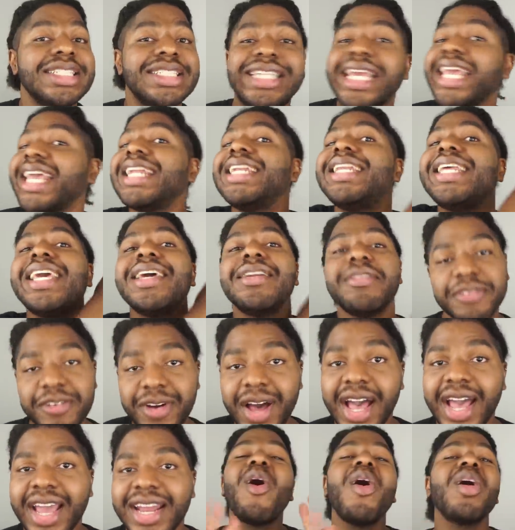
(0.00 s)
dandy and
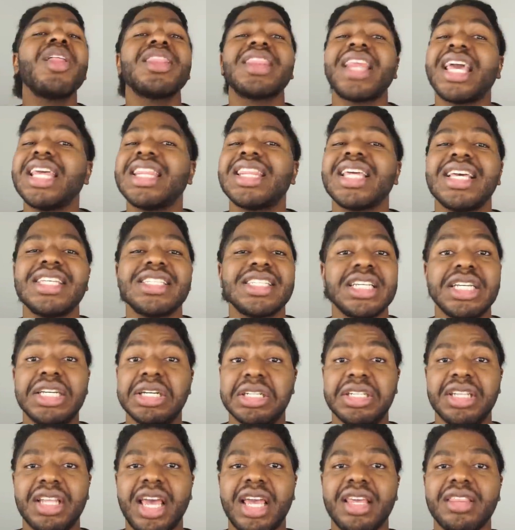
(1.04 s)
fine. All length isn't
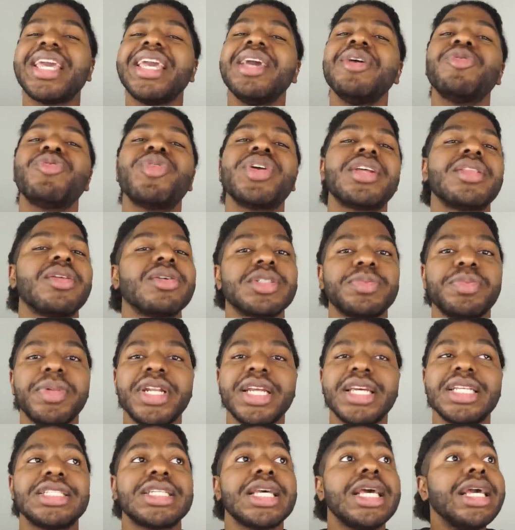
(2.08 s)
good length. Get rid of those
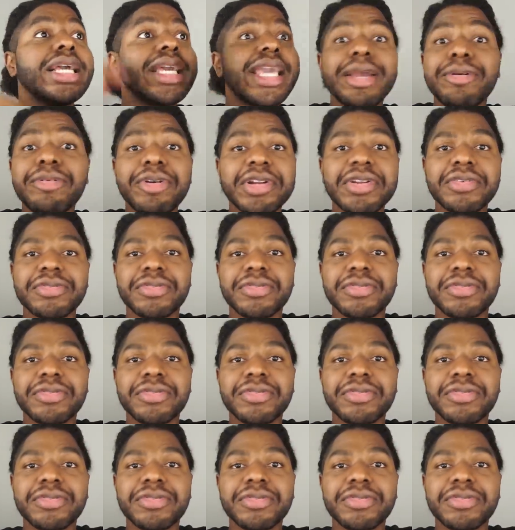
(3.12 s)
split ends. Get rid